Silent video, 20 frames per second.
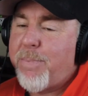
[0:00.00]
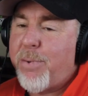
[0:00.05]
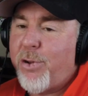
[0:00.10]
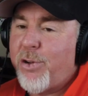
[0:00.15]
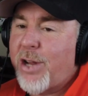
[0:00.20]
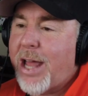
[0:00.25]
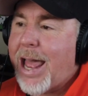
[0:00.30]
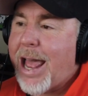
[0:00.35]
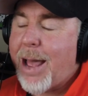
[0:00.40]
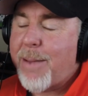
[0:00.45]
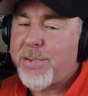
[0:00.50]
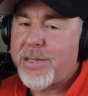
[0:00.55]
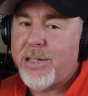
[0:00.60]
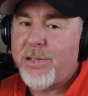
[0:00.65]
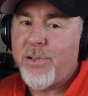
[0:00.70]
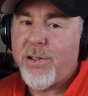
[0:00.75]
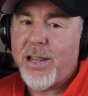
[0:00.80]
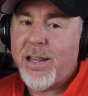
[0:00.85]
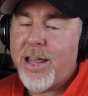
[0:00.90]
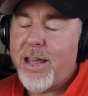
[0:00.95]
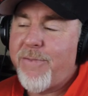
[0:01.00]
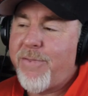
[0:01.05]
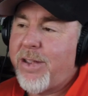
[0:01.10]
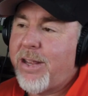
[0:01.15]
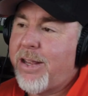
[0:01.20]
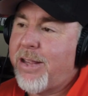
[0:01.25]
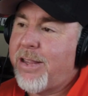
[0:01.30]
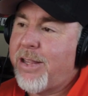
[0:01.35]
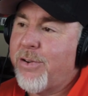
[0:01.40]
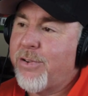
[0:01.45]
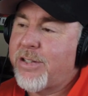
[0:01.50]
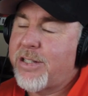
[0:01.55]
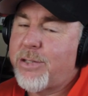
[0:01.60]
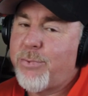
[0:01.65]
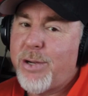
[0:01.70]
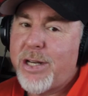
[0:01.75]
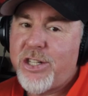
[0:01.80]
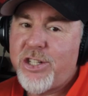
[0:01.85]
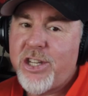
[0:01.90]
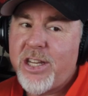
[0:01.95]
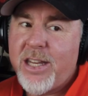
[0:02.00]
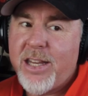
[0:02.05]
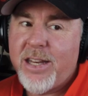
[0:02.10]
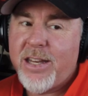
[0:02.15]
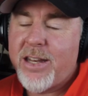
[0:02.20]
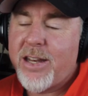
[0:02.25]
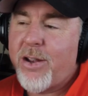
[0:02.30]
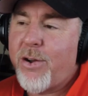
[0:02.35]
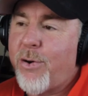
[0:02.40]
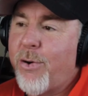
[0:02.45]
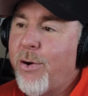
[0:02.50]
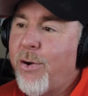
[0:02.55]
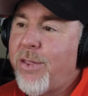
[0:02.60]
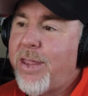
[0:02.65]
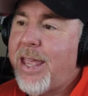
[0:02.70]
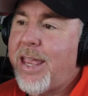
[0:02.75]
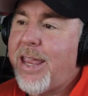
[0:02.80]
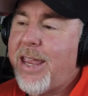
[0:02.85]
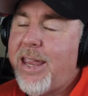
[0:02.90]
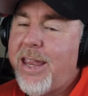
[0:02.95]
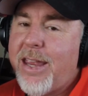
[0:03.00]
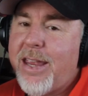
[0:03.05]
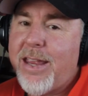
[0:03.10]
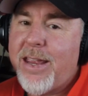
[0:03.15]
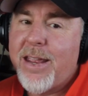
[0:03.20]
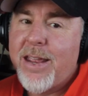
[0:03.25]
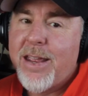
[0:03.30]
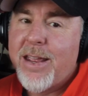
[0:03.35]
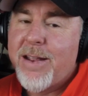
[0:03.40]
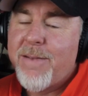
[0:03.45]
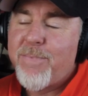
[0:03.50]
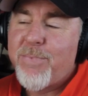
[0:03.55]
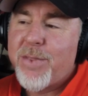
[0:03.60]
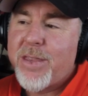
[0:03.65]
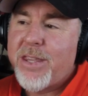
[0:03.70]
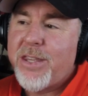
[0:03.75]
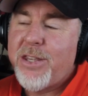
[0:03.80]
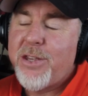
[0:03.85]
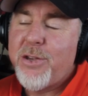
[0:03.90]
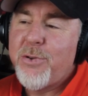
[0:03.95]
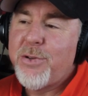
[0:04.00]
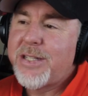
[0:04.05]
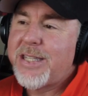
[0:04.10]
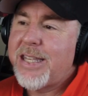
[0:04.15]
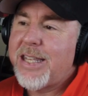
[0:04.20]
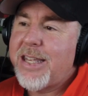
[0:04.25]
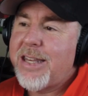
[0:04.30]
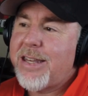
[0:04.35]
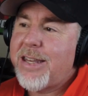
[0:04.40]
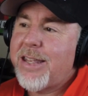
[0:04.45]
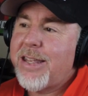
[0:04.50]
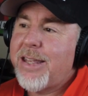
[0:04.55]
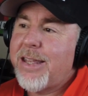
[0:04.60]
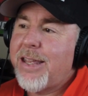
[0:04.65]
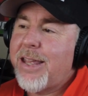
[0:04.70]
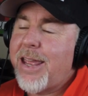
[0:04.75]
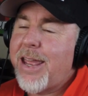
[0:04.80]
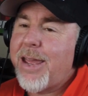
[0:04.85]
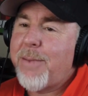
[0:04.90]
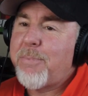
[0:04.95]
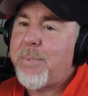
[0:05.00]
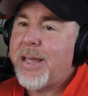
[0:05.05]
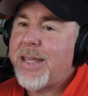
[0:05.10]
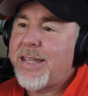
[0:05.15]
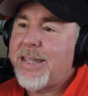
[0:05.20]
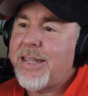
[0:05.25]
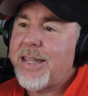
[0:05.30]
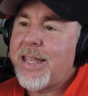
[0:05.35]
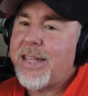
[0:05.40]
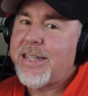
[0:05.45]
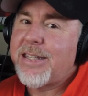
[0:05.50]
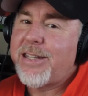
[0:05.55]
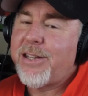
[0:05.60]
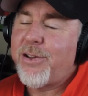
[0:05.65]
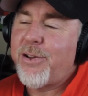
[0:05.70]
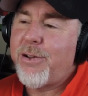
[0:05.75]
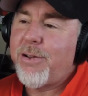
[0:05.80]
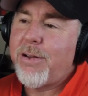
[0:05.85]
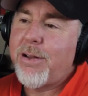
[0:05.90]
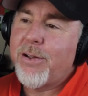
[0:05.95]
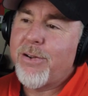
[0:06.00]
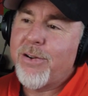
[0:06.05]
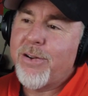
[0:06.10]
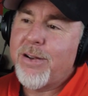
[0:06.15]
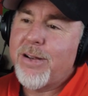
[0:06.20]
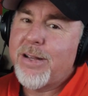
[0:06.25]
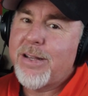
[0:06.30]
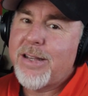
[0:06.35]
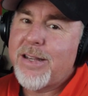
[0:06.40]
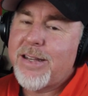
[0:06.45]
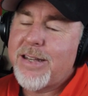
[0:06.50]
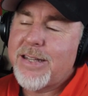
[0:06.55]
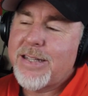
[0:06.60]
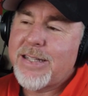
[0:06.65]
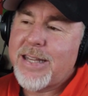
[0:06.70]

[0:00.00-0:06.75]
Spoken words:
people absolutely love it. They're switching or they use it, but they still are